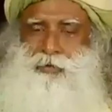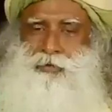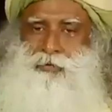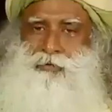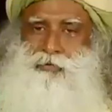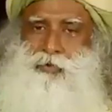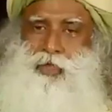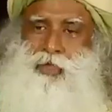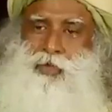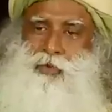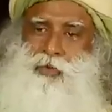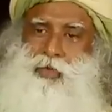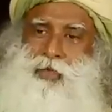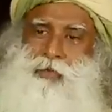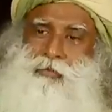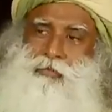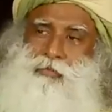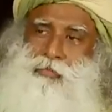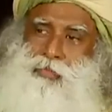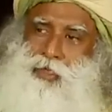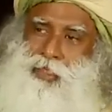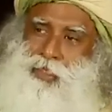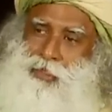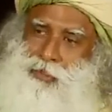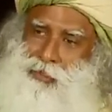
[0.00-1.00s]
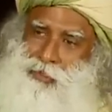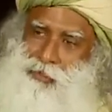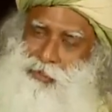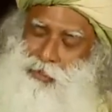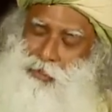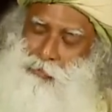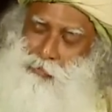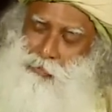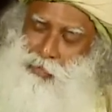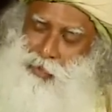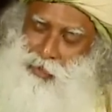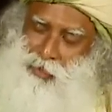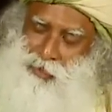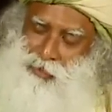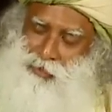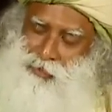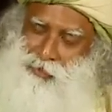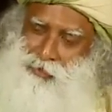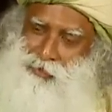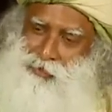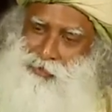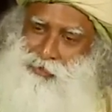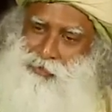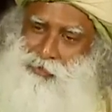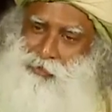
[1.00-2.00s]
When you embrace
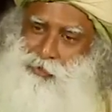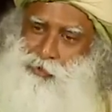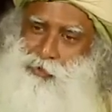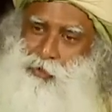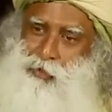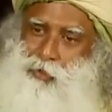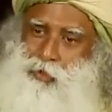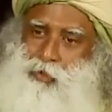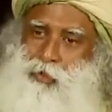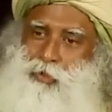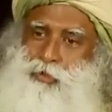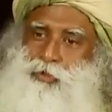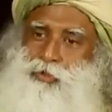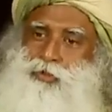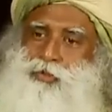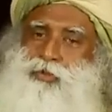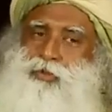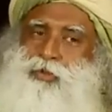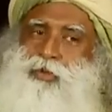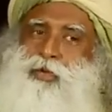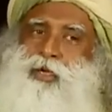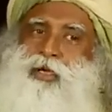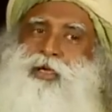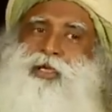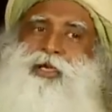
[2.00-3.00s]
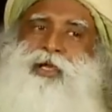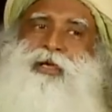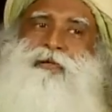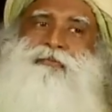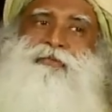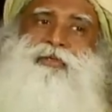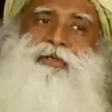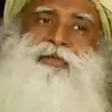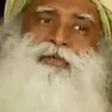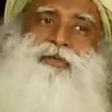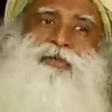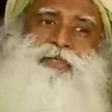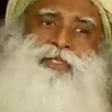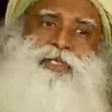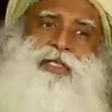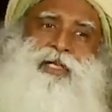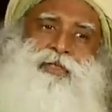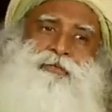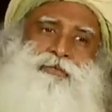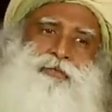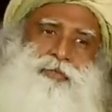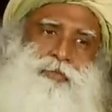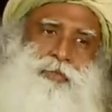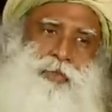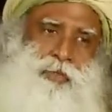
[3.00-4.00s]
somebody, you're also allowing
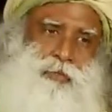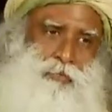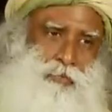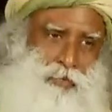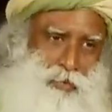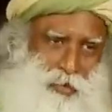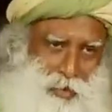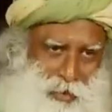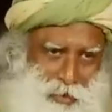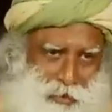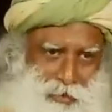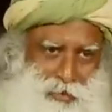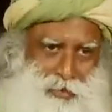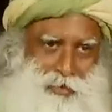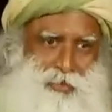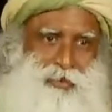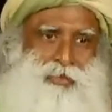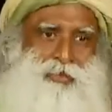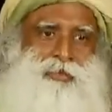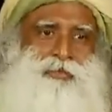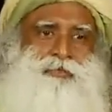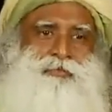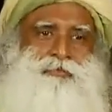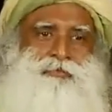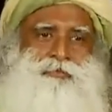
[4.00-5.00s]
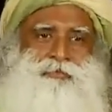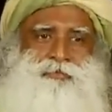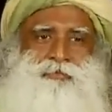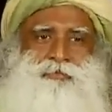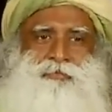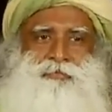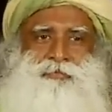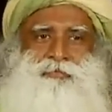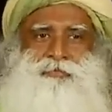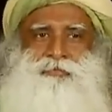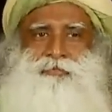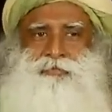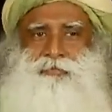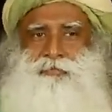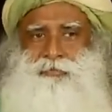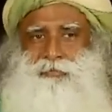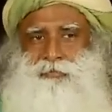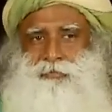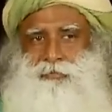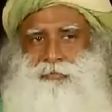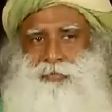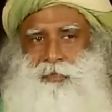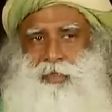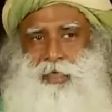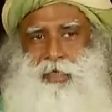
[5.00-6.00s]
yourself to be embraced.
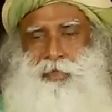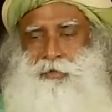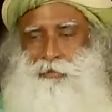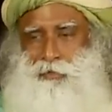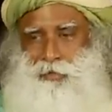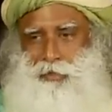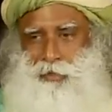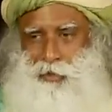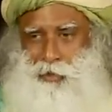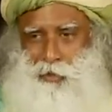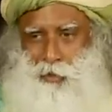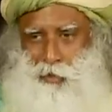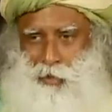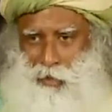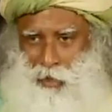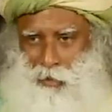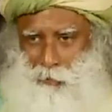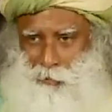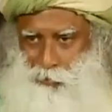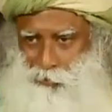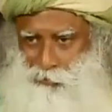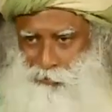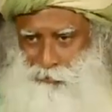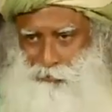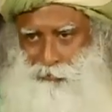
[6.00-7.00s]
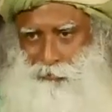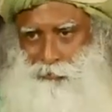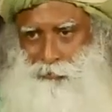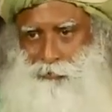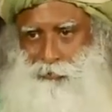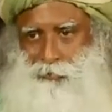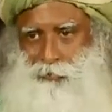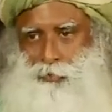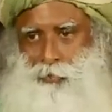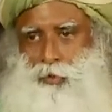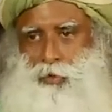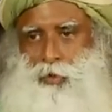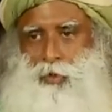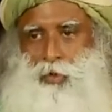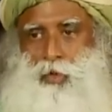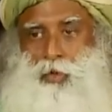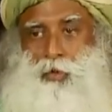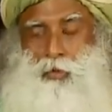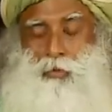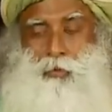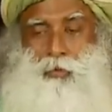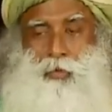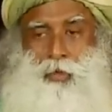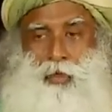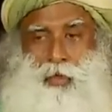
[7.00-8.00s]
Otherwise it'll not happen.
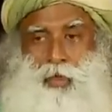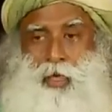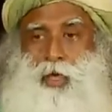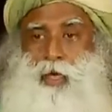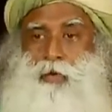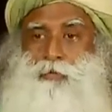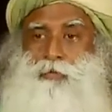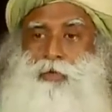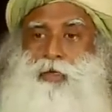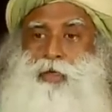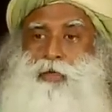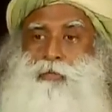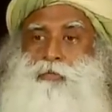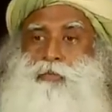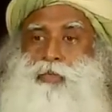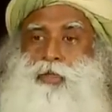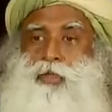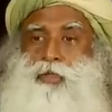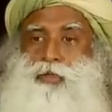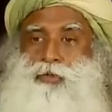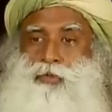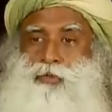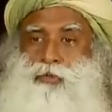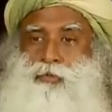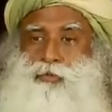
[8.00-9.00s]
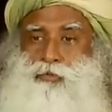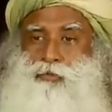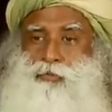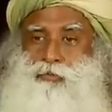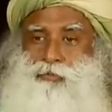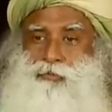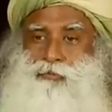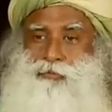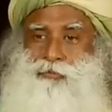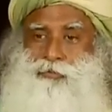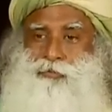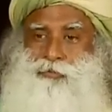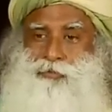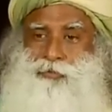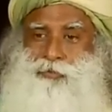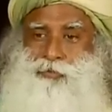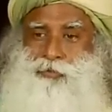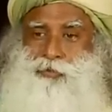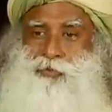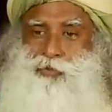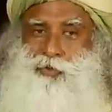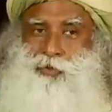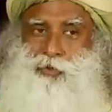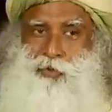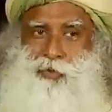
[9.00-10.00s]
Only I will embrace you,
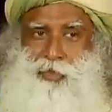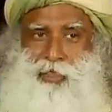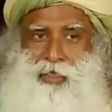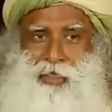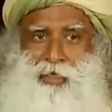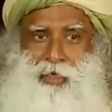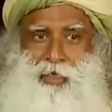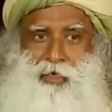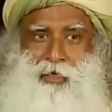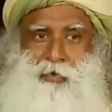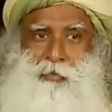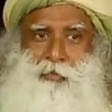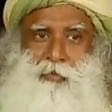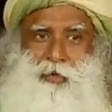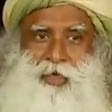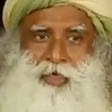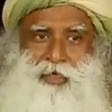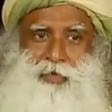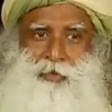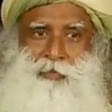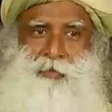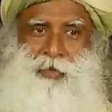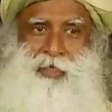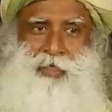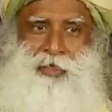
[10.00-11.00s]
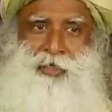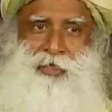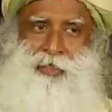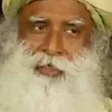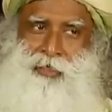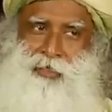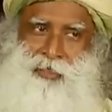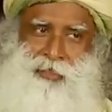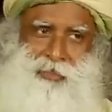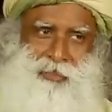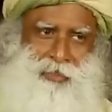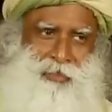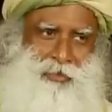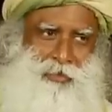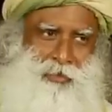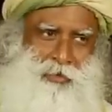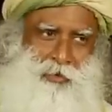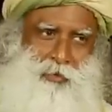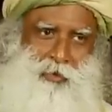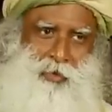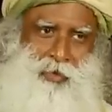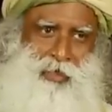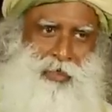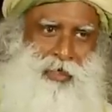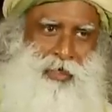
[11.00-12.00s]
you cannot embrace me. It
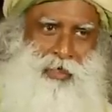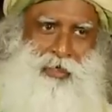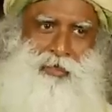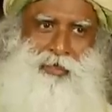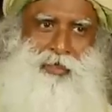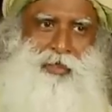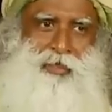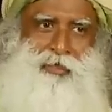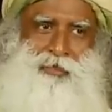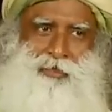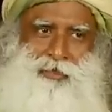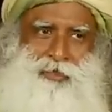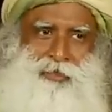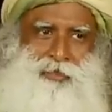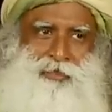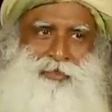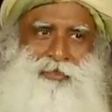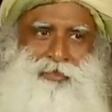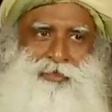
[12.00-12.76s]
doesn't work like that.